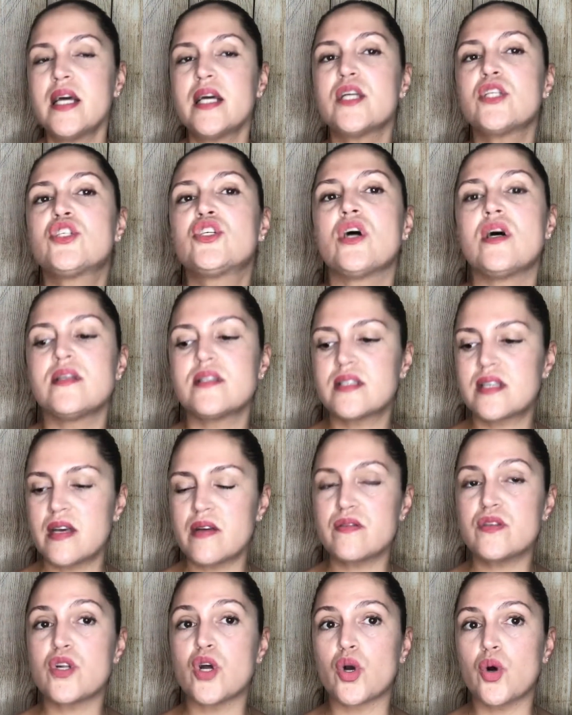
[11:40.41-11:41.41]
It just
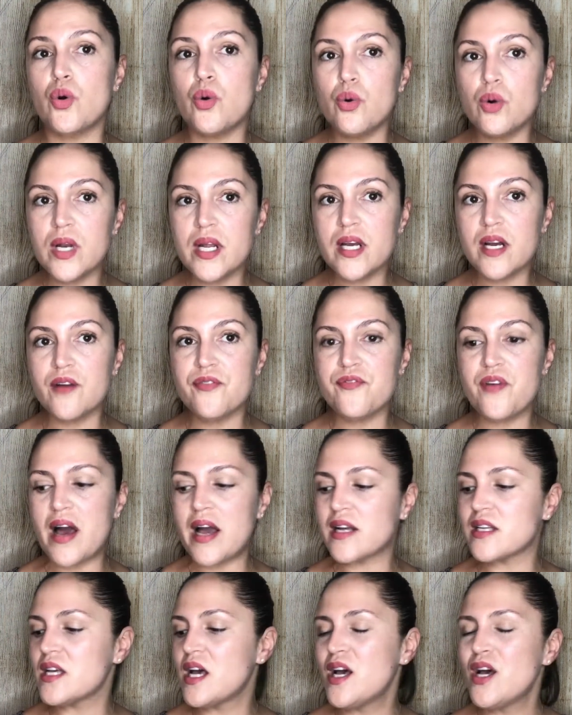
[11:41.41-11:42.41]
gives it a cooling
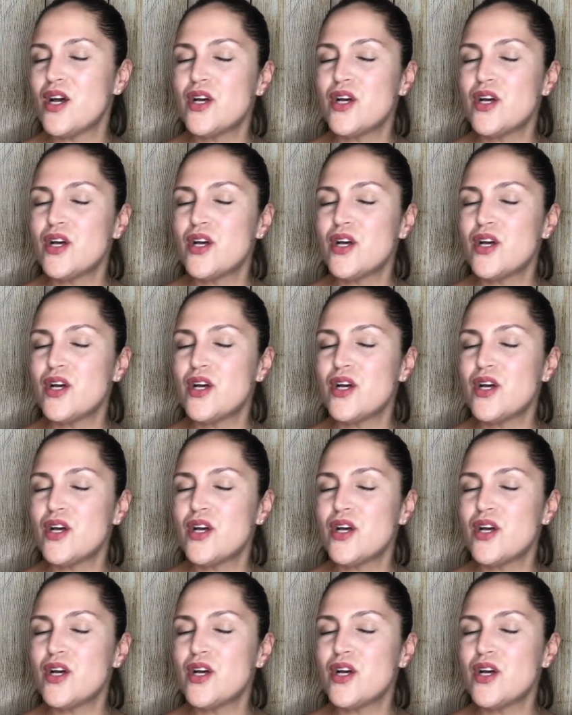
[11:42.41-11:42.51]
effect.